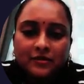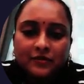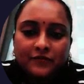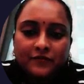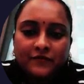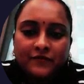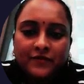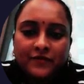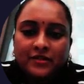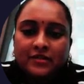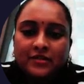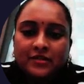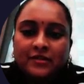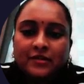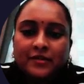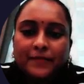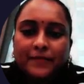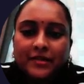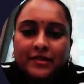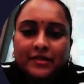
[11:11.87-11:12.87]
a
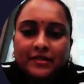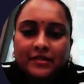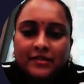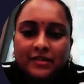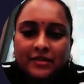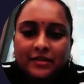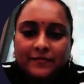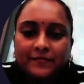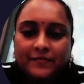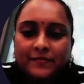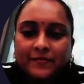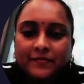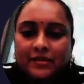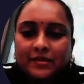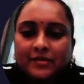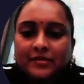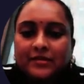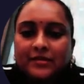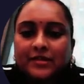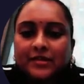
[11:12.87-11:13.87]
conventional partnership
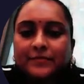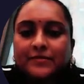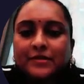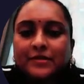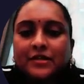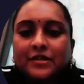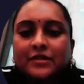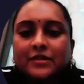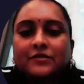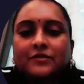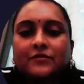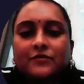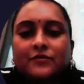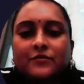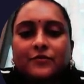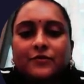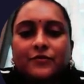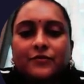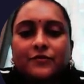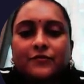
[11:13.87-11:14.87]
is subject
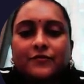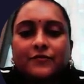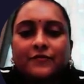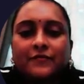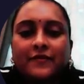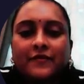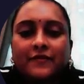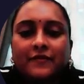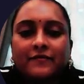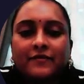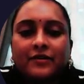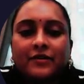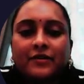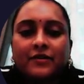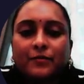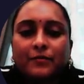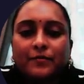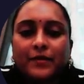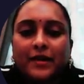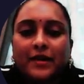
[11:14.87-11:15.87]
to
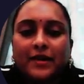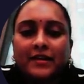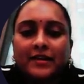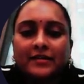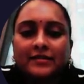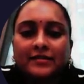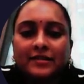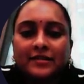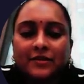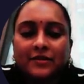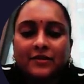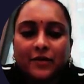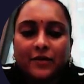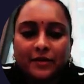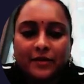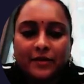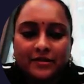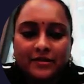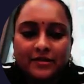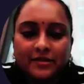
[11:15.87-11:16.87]
favor compliance
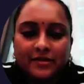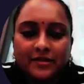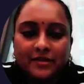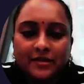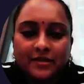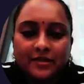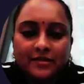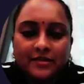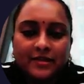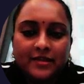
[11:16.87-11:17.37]
requirements.